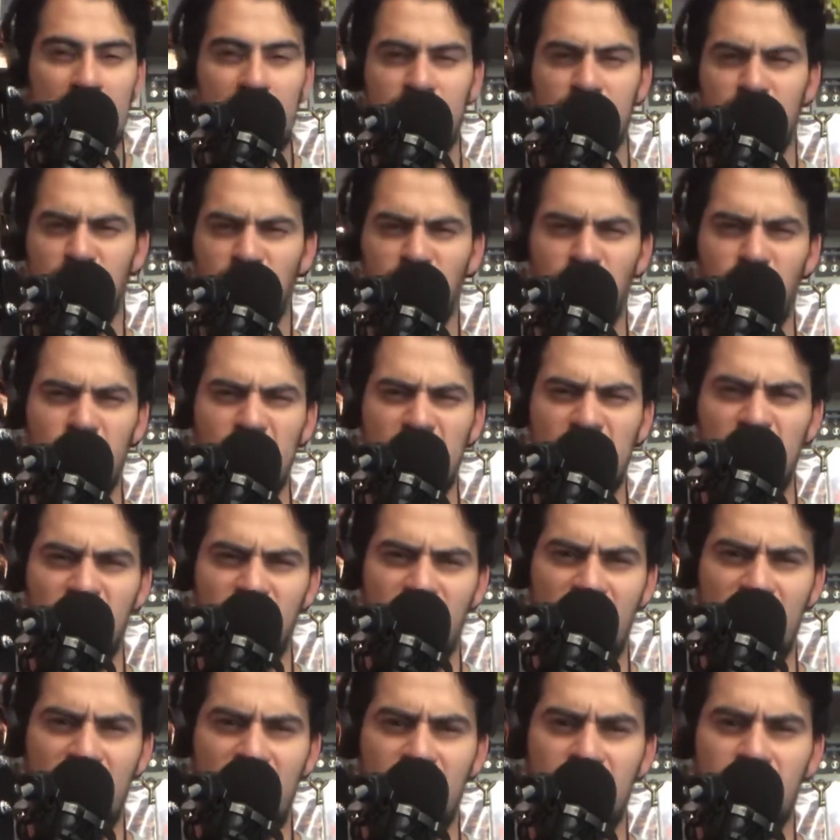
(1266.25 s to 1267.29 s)
He was always
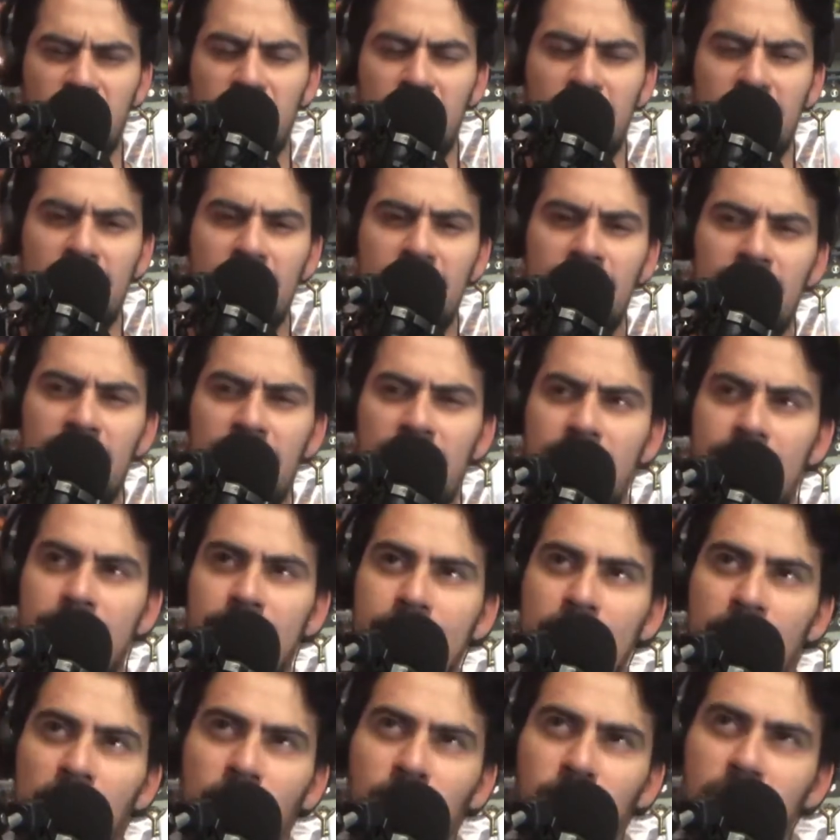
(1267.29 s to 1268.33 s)
around.
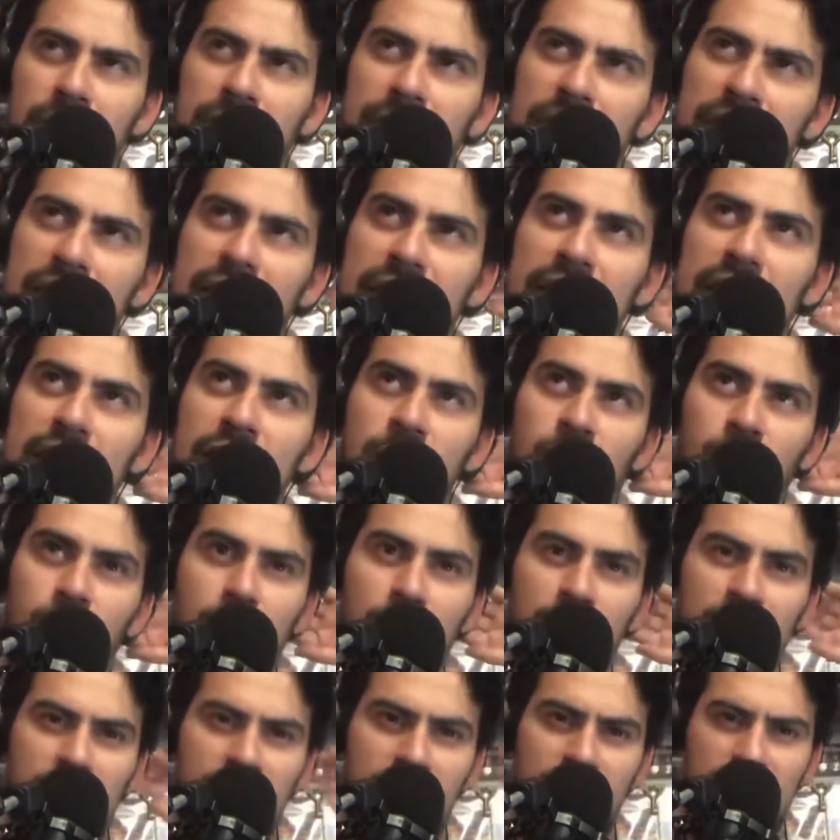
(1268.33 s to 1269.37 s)
I don't think he did so
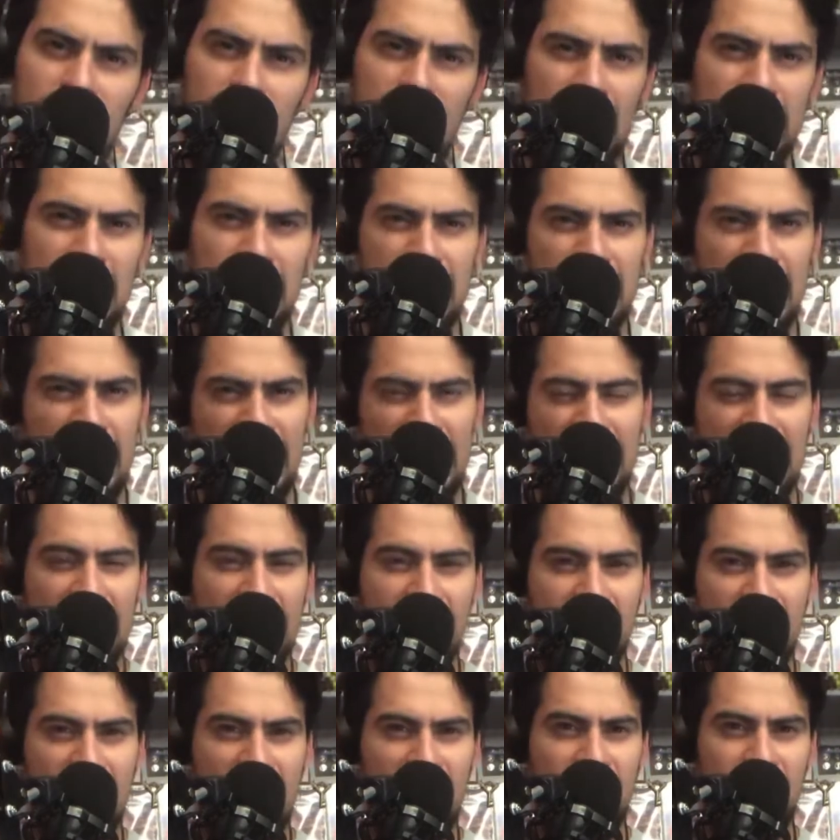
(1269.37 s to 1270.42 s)
much of the standing
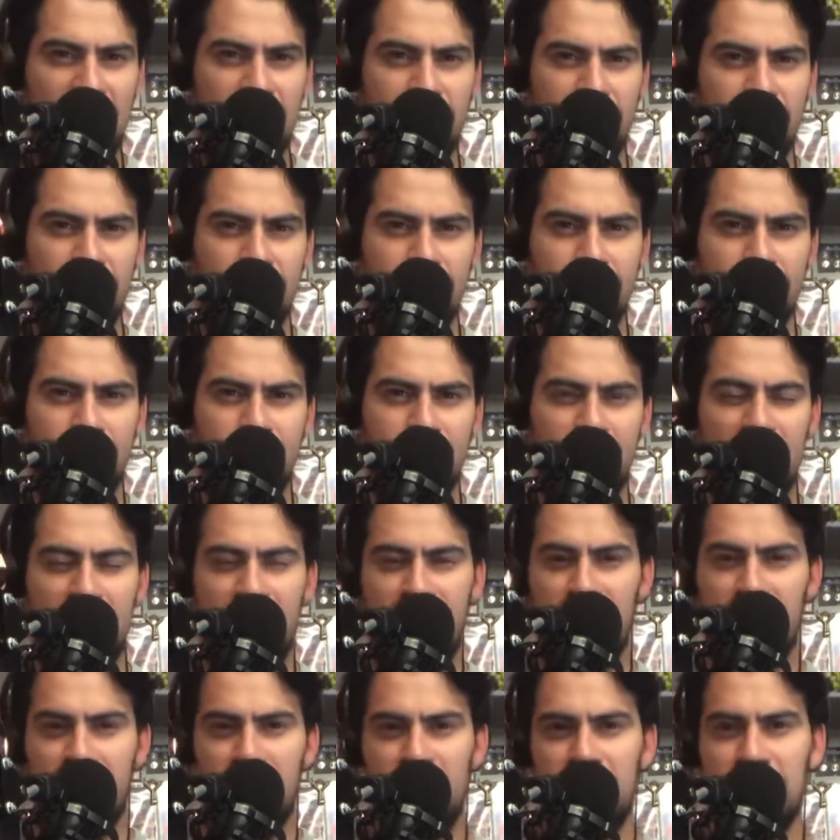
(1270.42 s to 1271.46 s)
around in
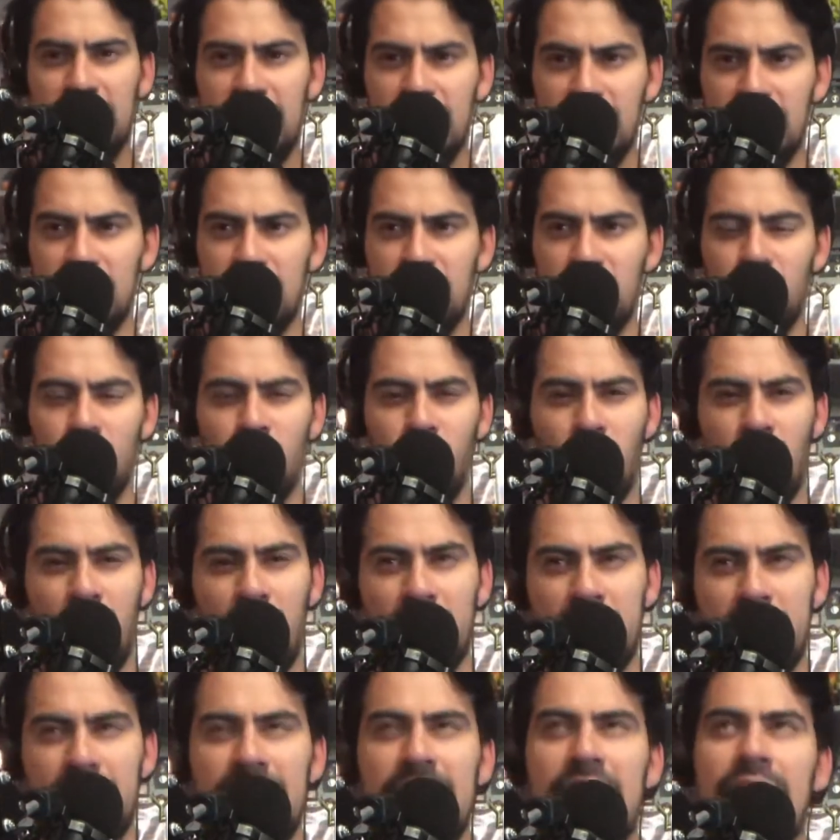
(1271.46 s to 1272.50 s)
the distance and
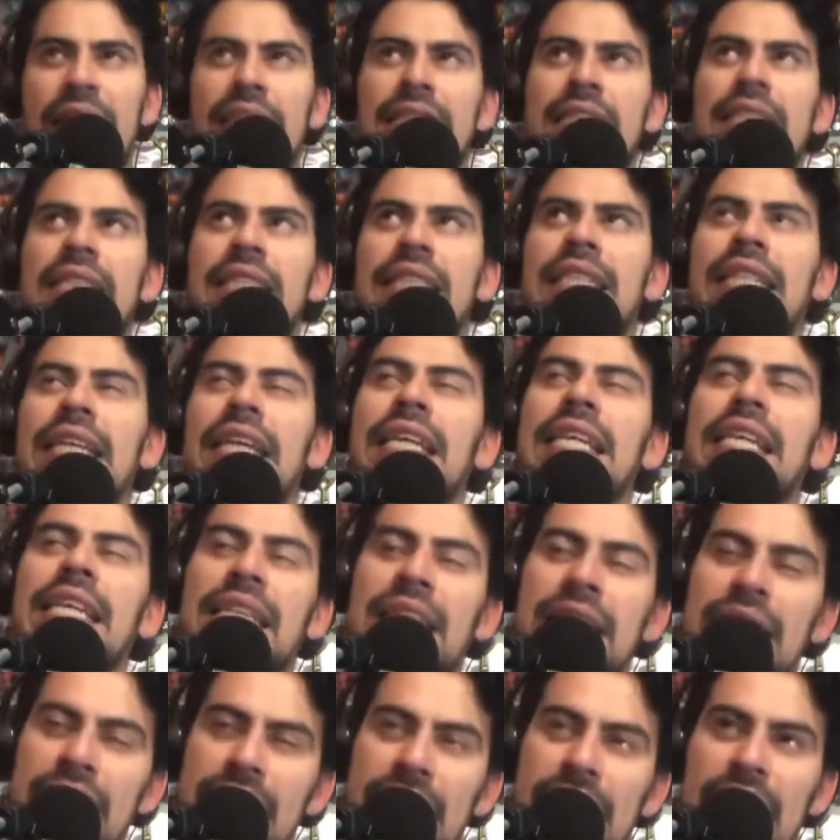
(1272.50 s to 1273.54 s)
watching. I think
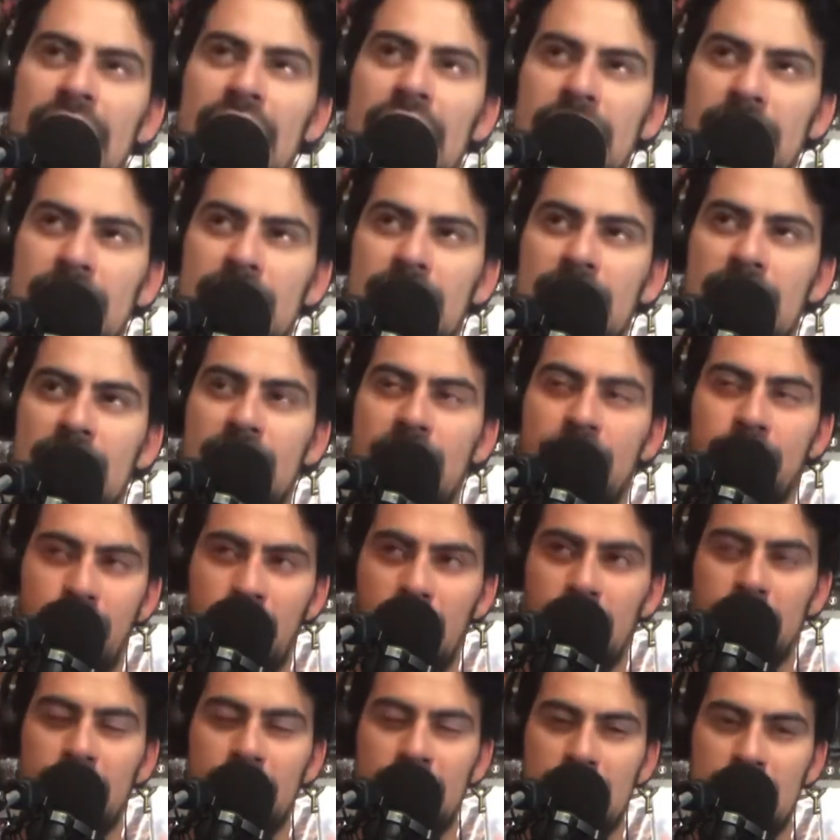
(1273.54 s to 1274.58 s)
he did actually. He
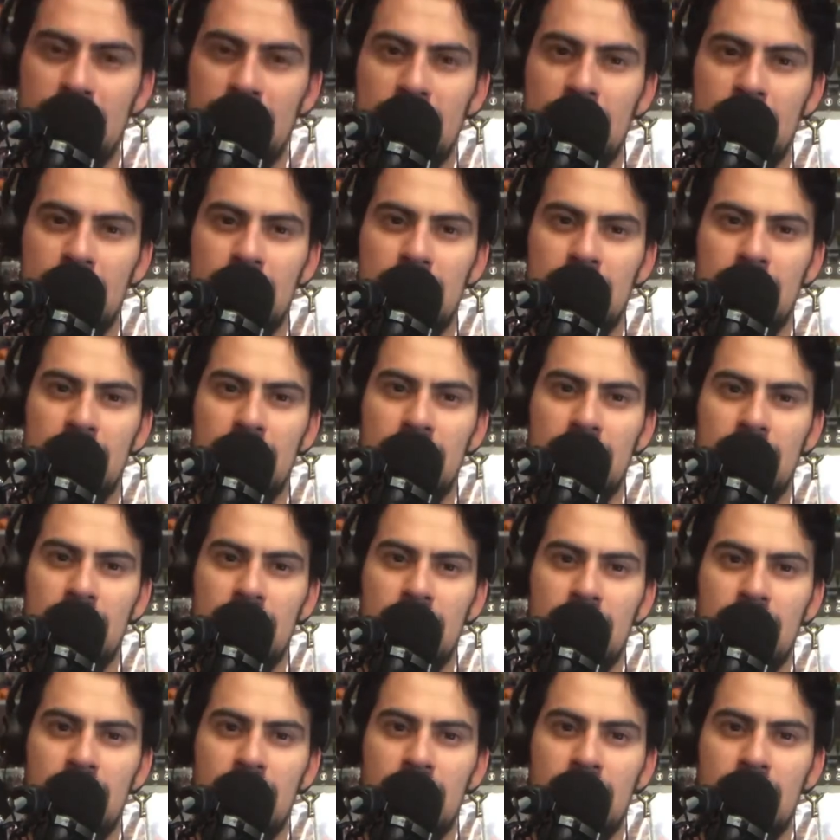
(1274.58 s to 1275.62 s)
probably did.
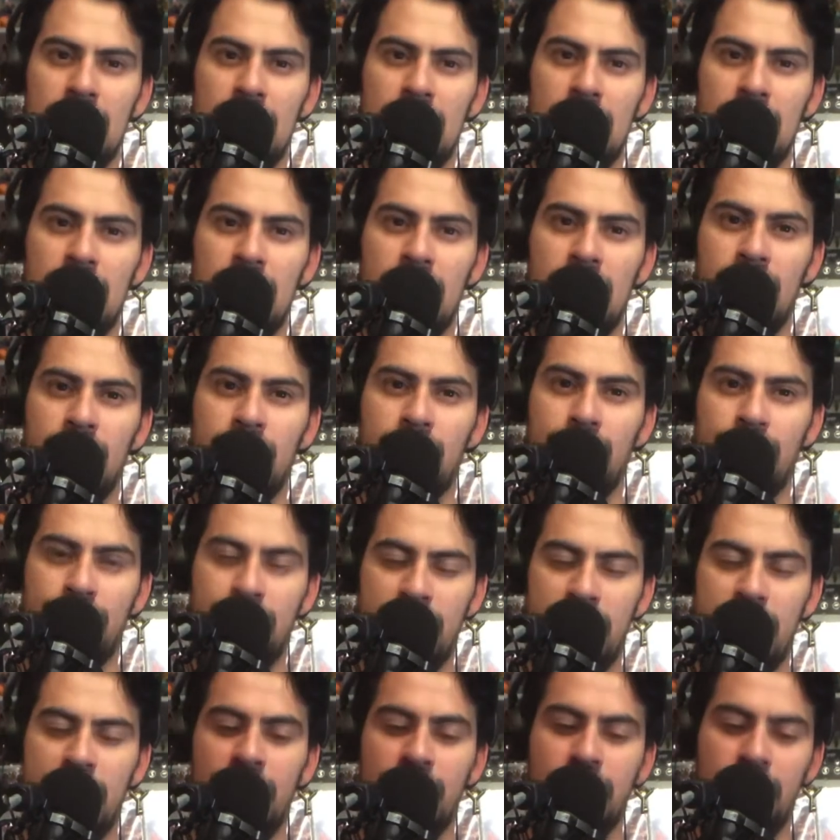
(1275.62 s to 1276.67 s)
I'm
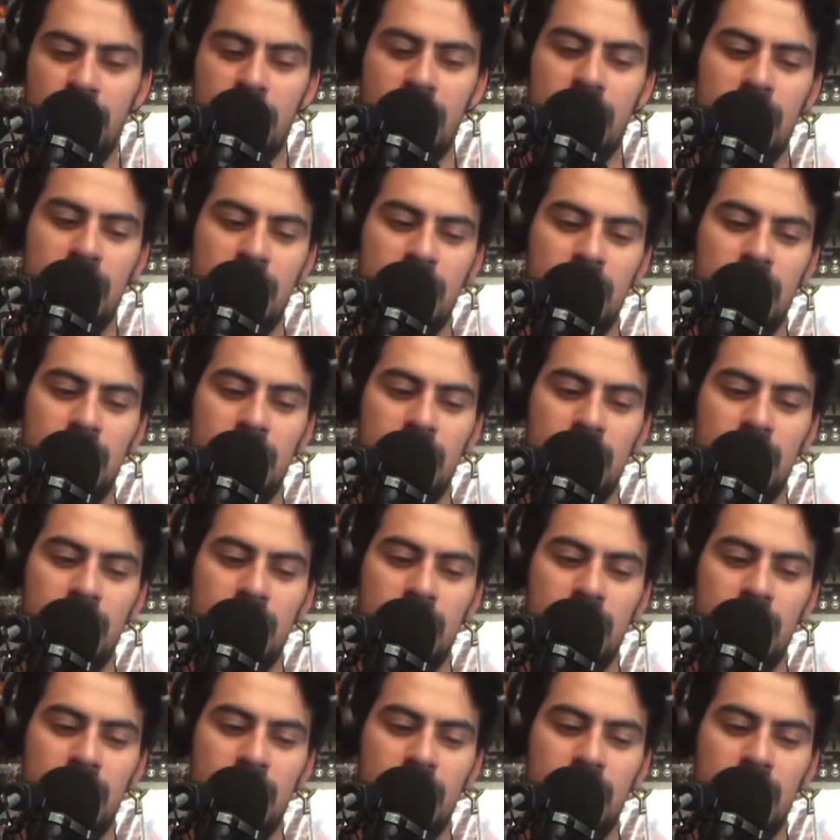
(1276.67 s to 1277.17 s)
pretty sure he did.